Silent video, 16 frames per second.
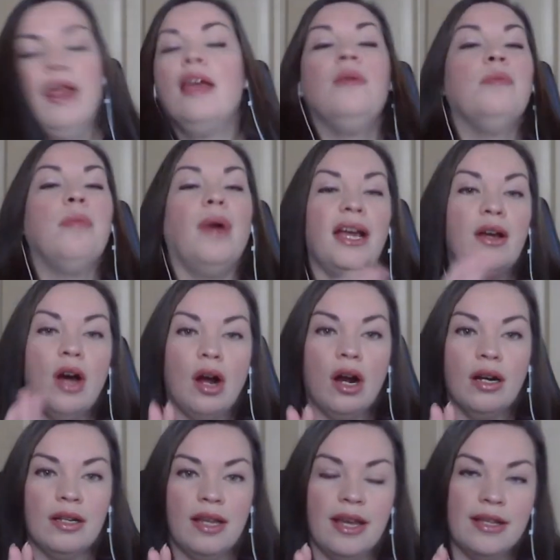And by
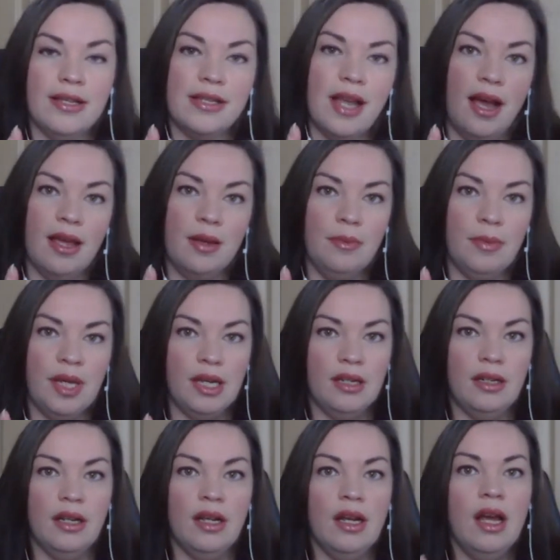card kits, I
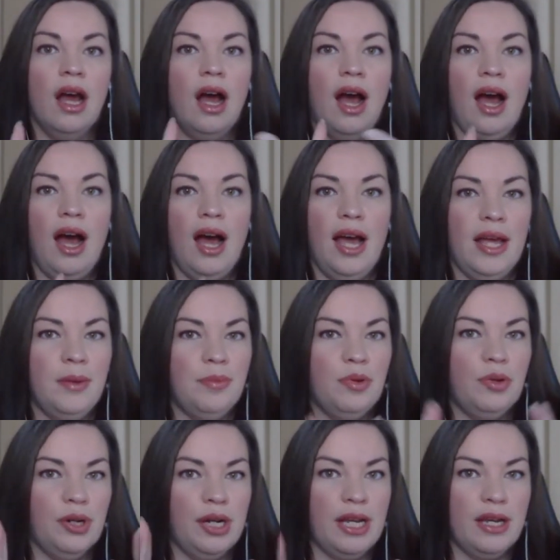mean I
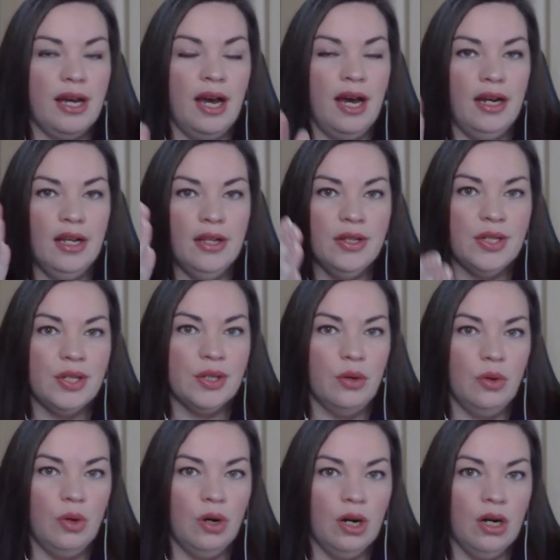pre-cut and
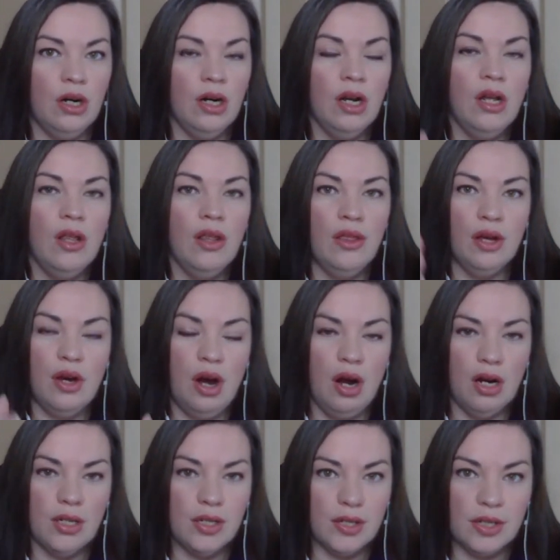score the
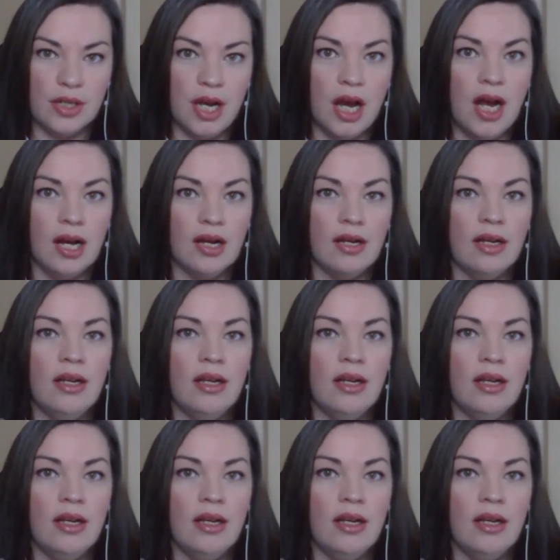cardstock,